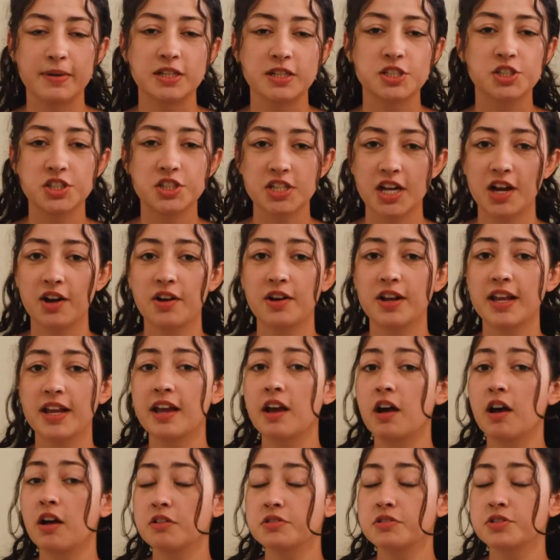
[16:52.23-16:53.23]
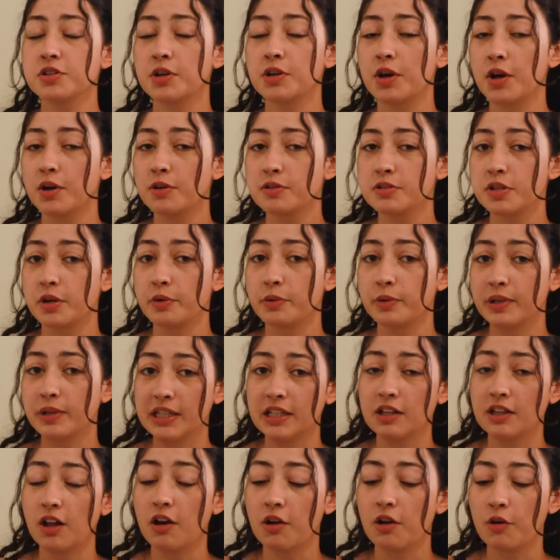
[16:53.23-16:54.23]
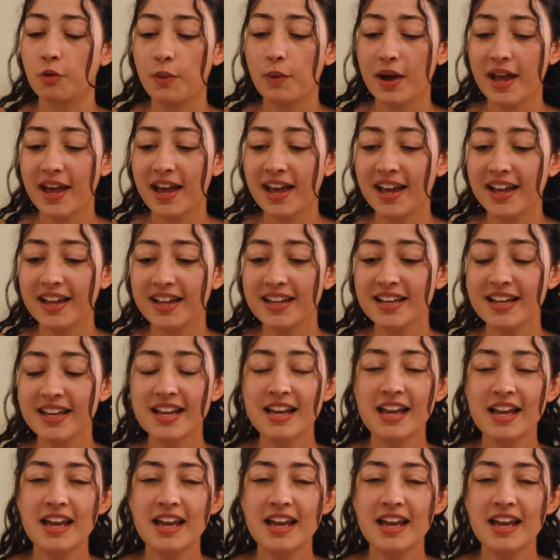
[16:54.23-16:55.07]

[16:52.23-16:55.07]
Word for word: but sharing it also goes a really long way.